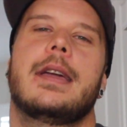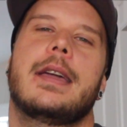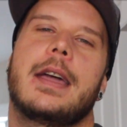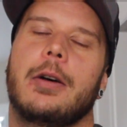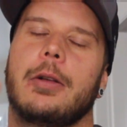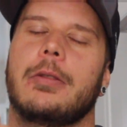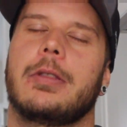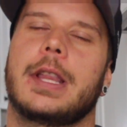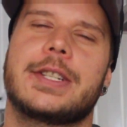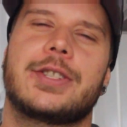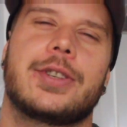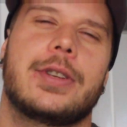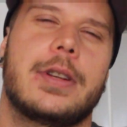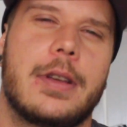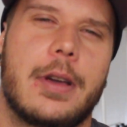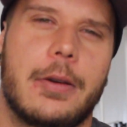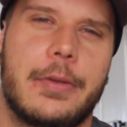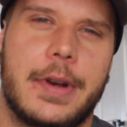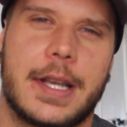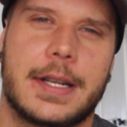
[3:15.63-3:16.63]
It'll let you
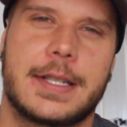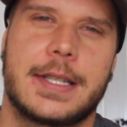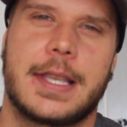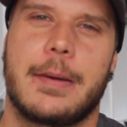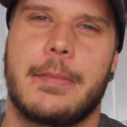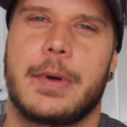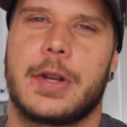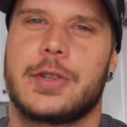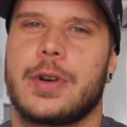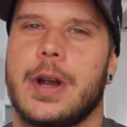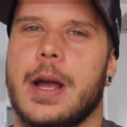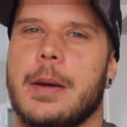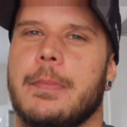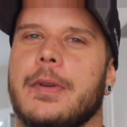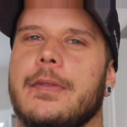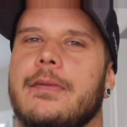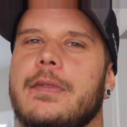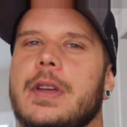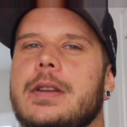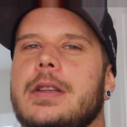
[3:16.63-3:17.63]
know next time I drop
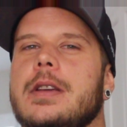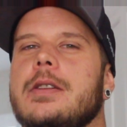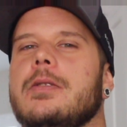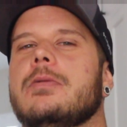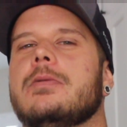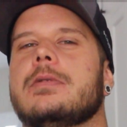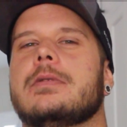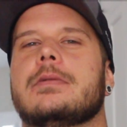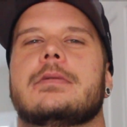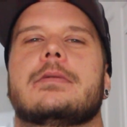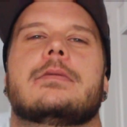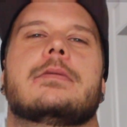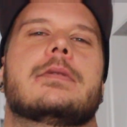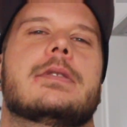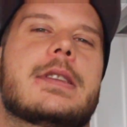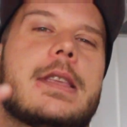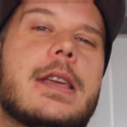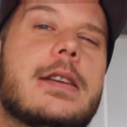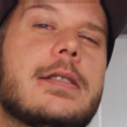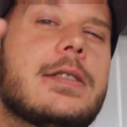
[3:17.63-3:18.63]
a video.
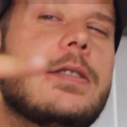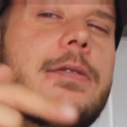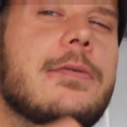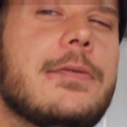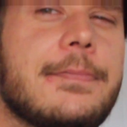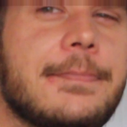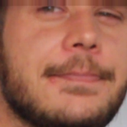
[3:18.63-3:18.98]
Stay tuned.